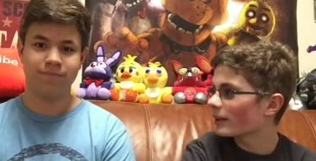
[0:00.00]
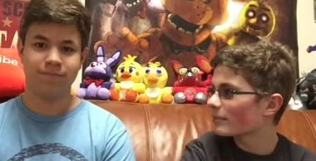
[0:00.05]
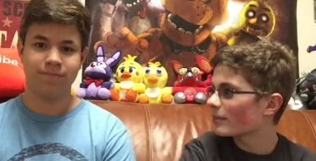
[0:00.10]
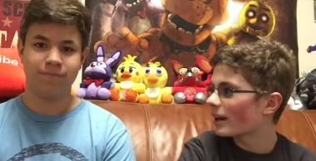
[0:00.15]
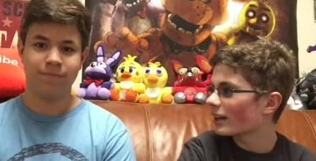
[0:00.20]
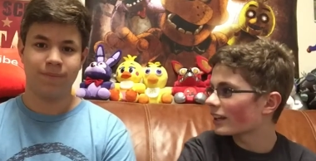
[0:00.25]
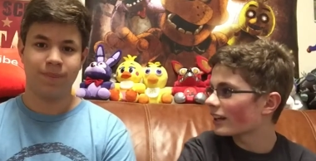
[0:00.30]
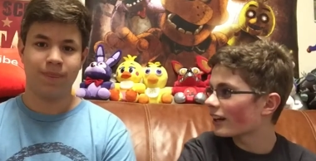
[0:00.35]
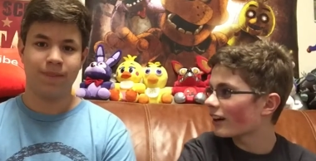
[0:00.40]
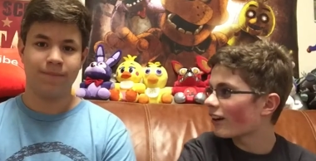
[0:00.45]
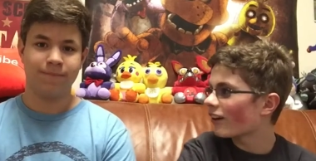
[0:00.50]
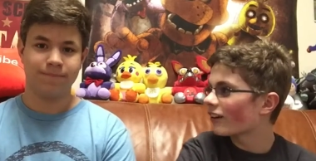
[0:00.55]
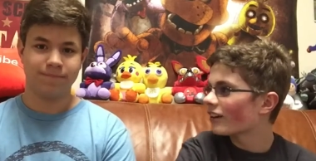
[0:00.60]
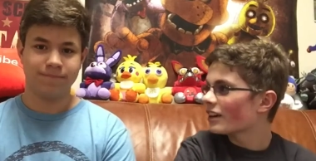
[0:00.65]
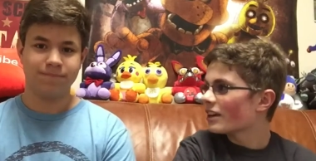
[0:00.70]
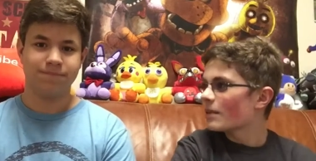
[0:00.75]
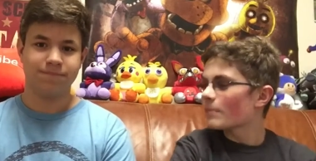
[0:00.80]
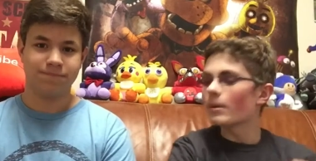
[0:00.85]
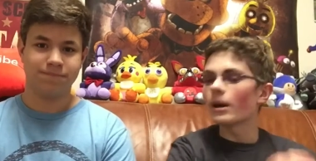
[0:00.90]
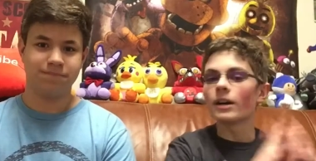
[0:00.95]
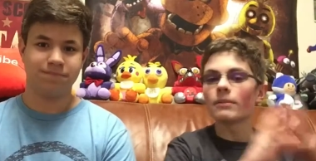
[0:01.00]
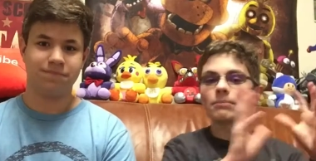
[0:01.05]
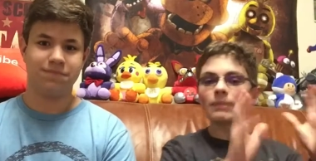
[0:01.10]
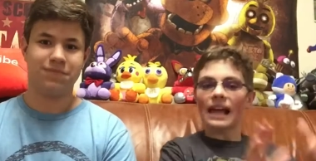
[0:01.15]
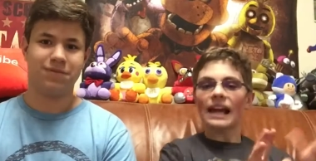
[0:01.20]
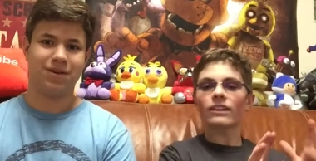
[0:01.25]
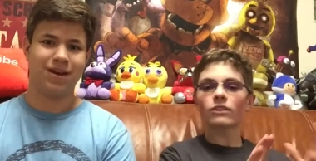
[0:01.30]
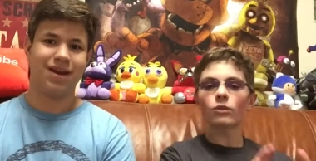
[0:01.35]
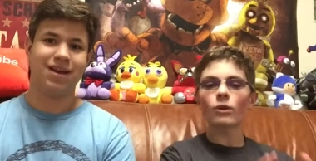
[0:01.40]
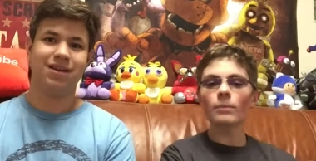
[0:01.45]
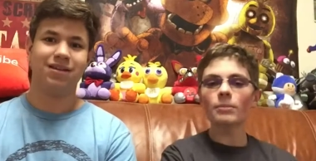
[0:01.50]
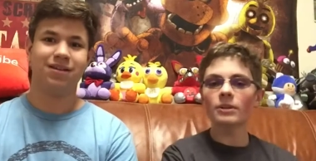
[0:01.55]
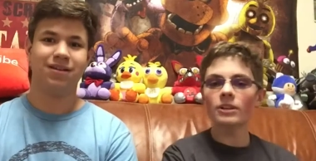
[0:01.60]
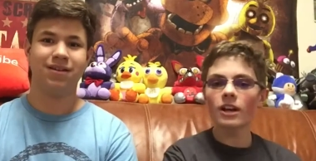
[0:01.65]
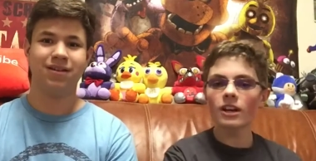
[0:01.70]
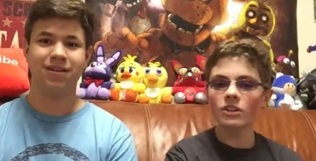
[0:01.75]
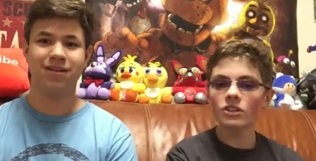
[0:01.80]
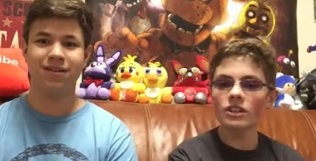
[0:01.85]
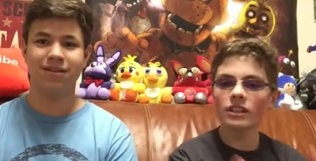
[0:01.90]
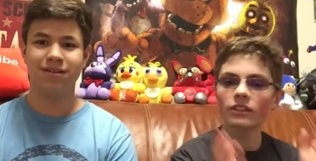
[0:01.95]
Speaker 1: by now. But Black Swan
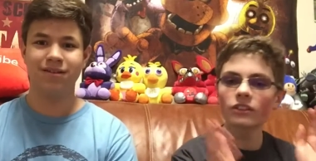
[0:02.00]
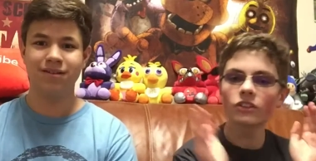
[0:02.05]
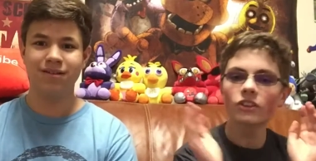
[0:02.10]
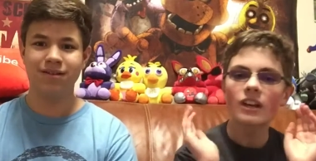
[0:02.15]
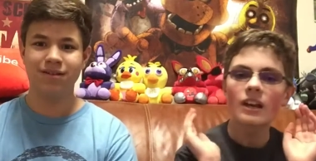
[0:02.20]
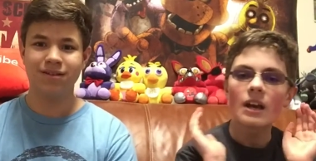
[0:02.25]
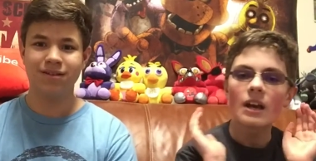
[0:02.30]
Productions,